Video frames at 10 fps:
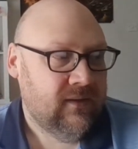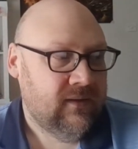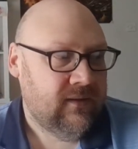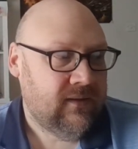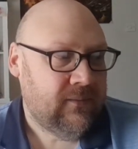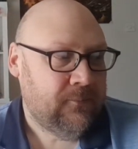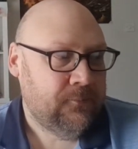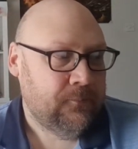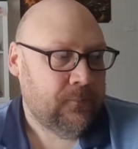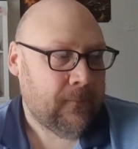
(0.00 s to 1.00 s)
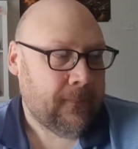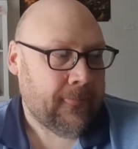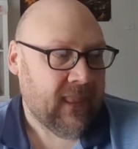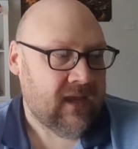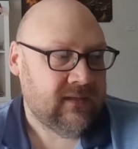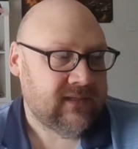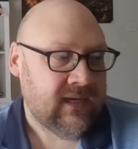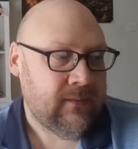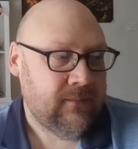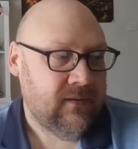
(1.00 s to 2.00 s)
And
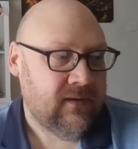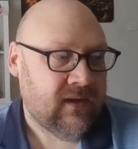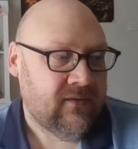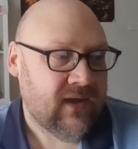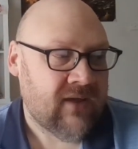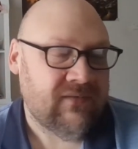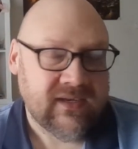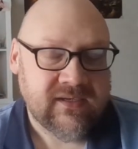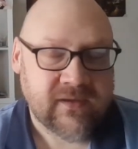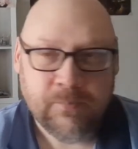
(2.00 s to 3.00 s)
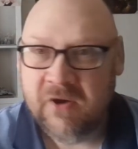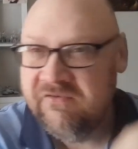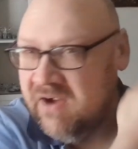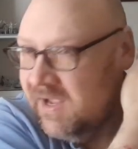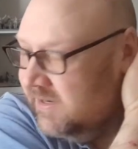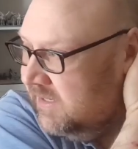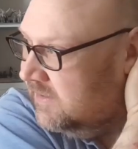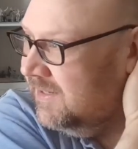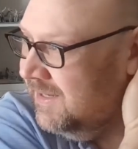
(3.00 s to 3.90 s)
I've added a Piranha.